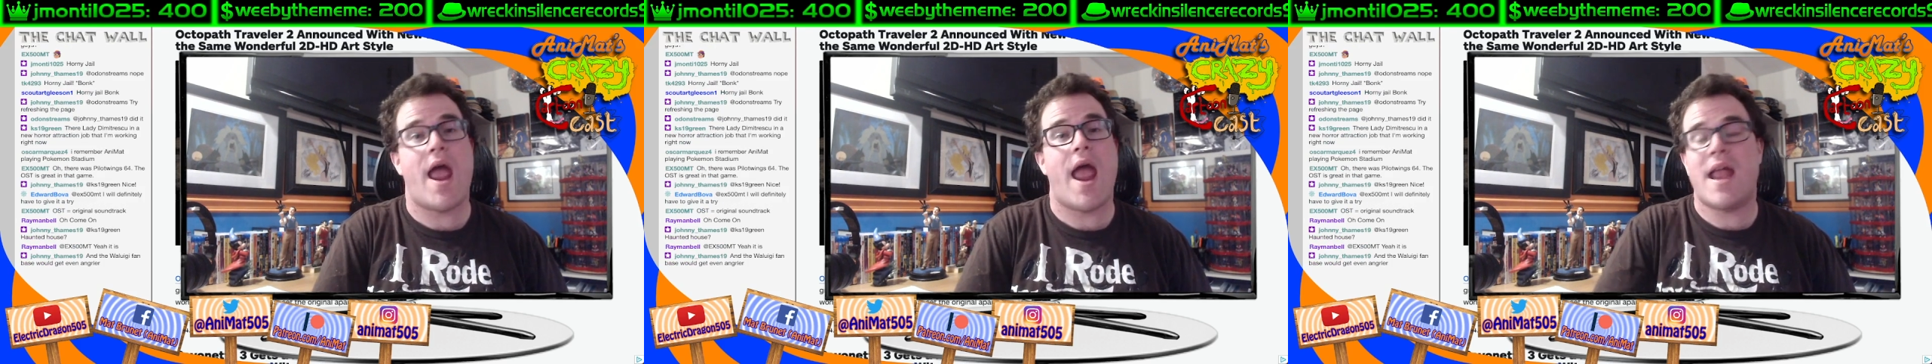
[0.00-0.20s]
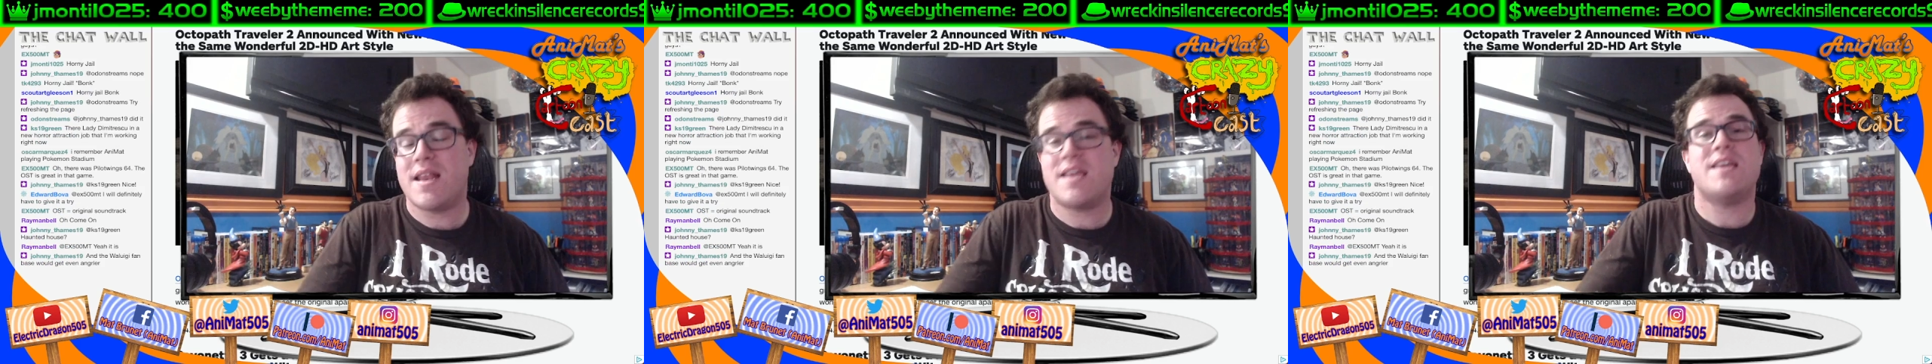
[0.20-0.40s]

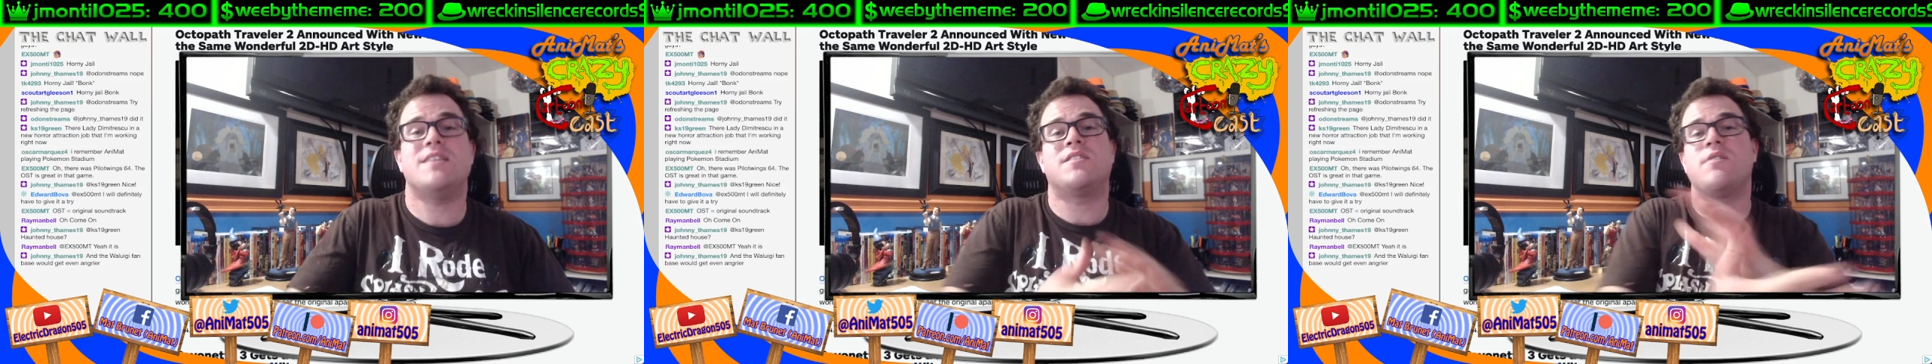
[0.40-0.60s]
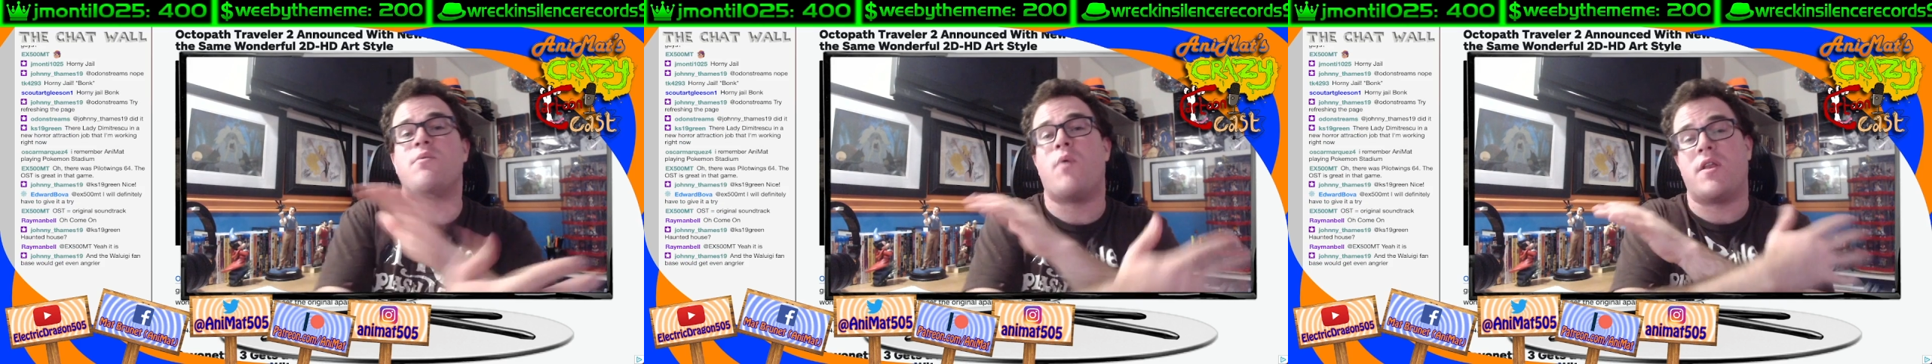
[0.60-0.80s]
and
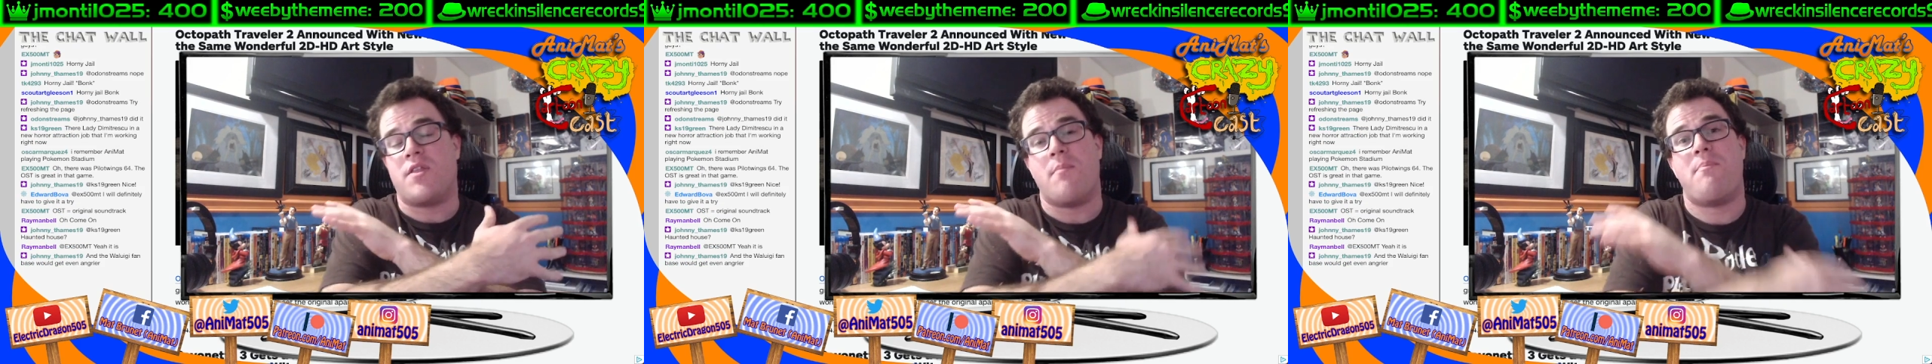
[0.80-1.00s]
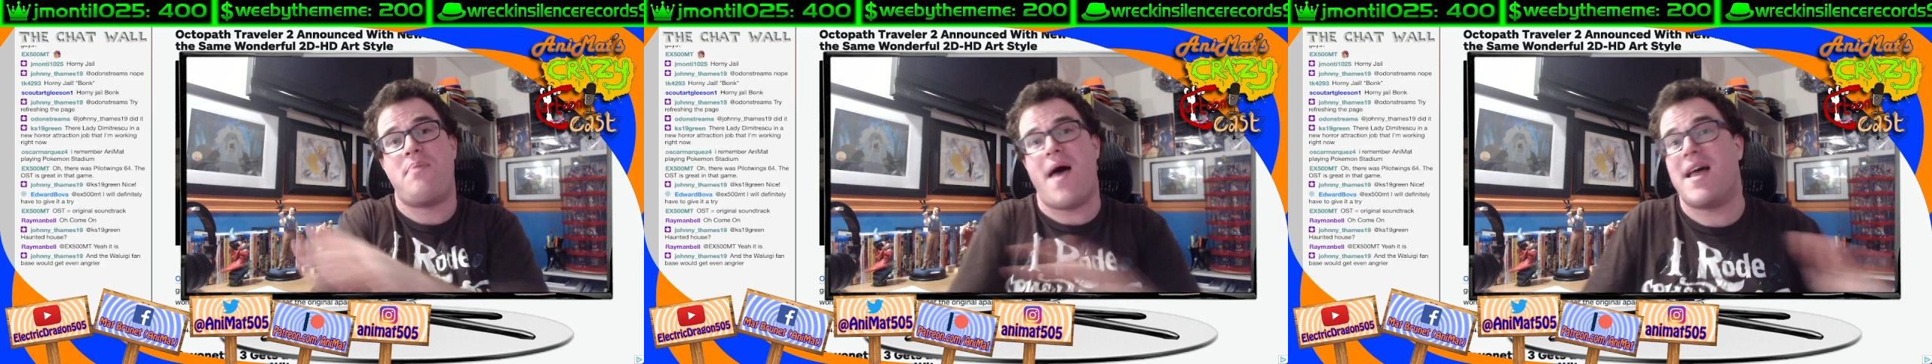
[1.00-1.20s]
easily one of the
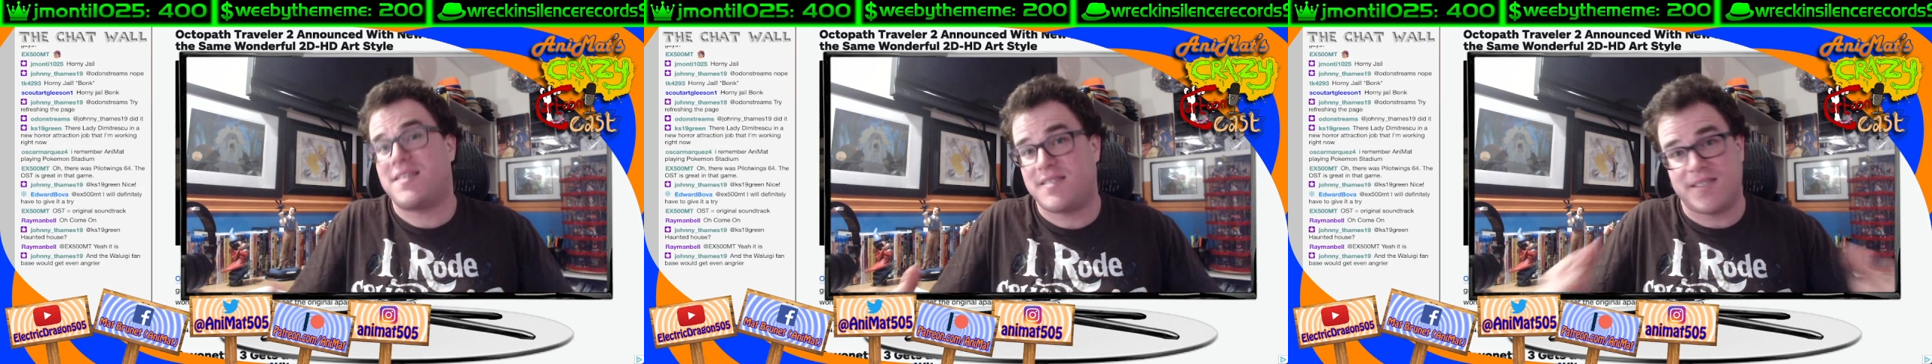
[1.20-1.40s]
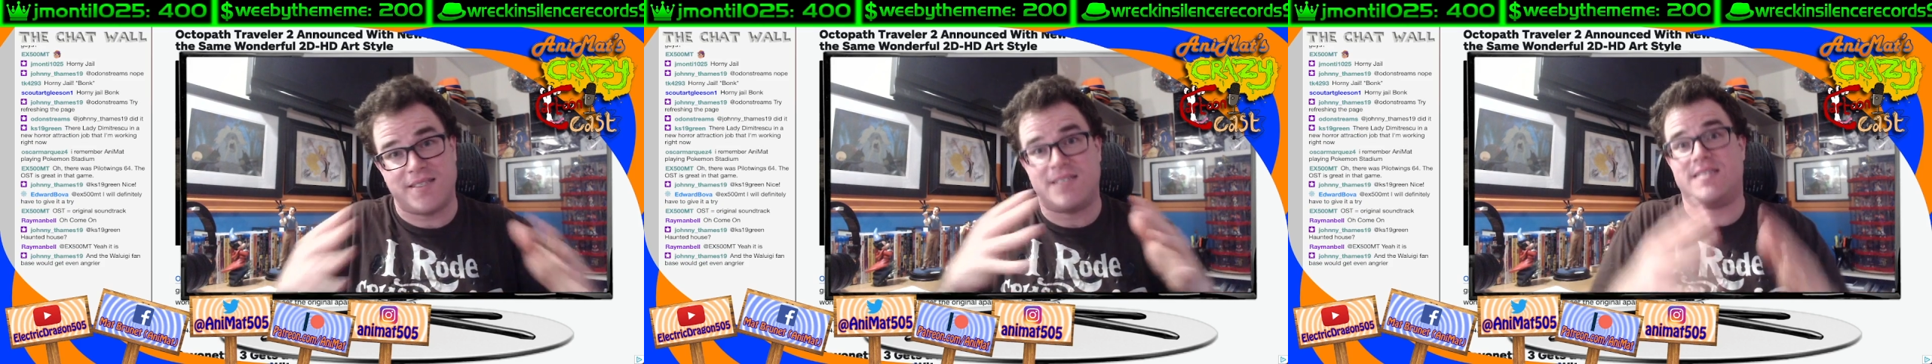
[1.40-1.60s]

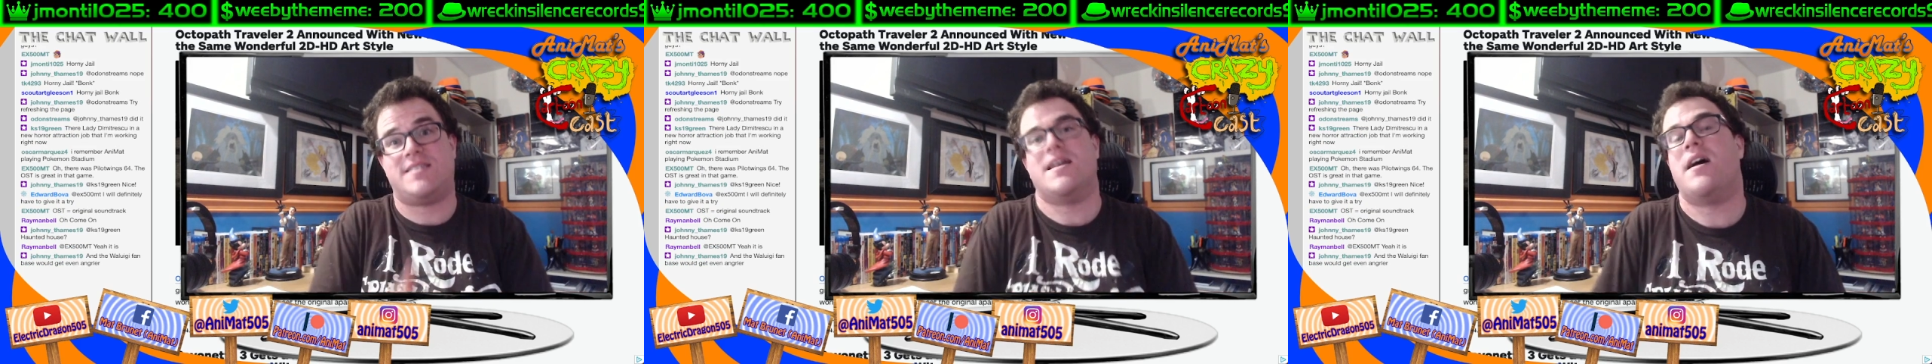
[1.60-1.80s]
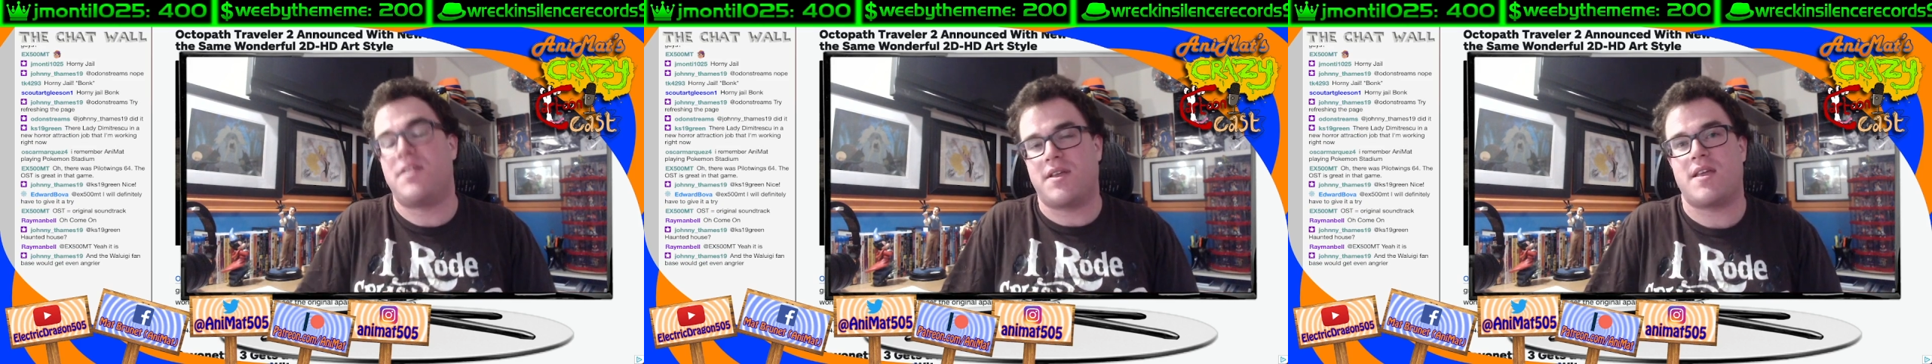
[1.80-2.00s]
best
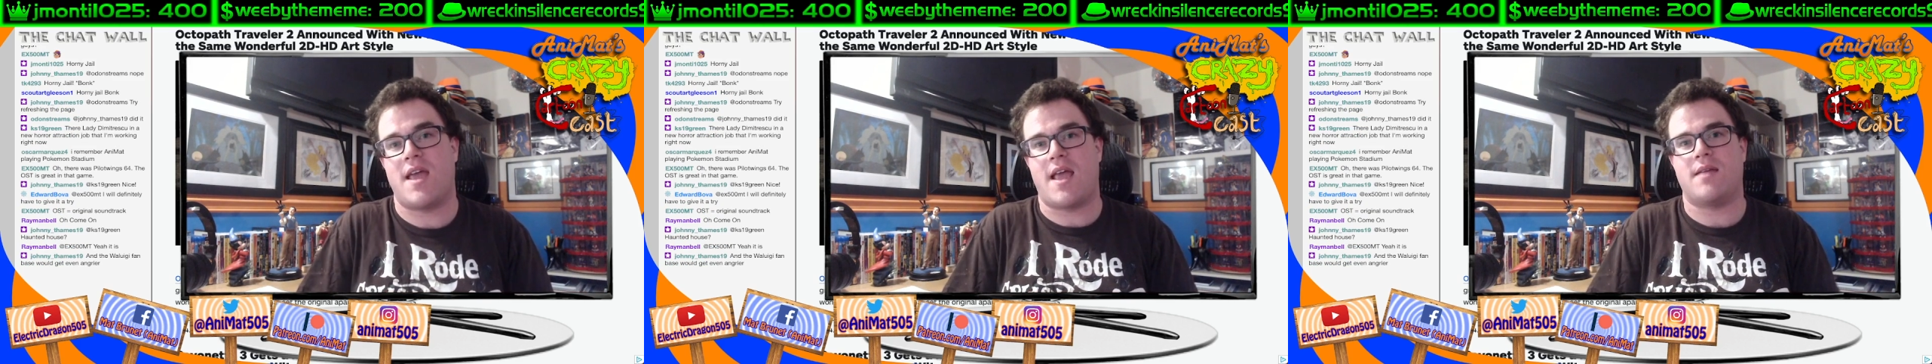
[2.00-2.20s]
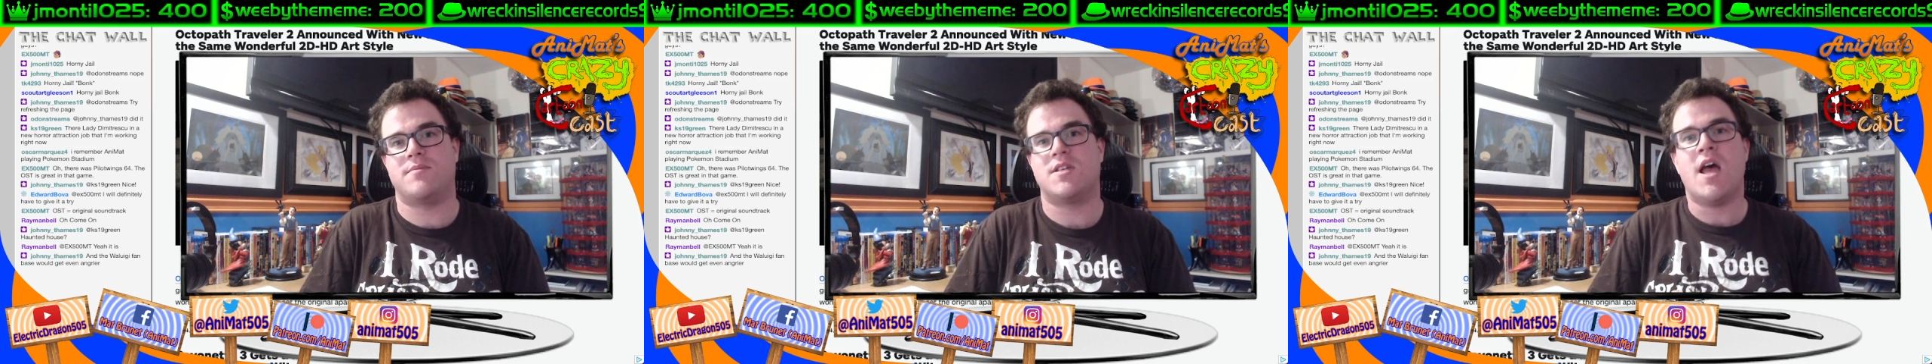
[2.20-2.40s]
Zelda
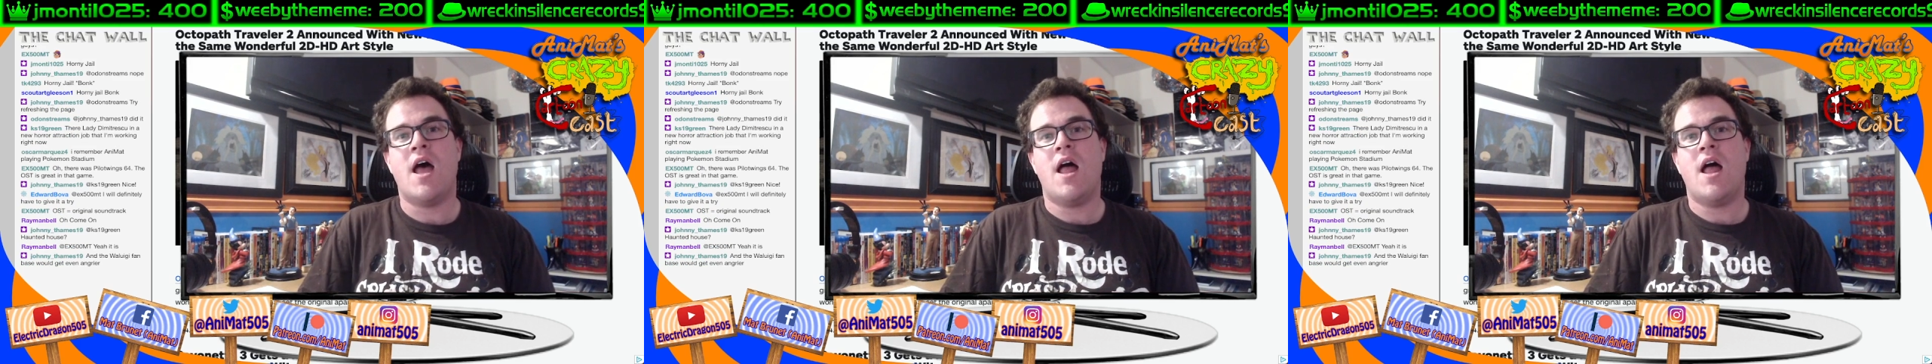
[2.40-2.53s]
games.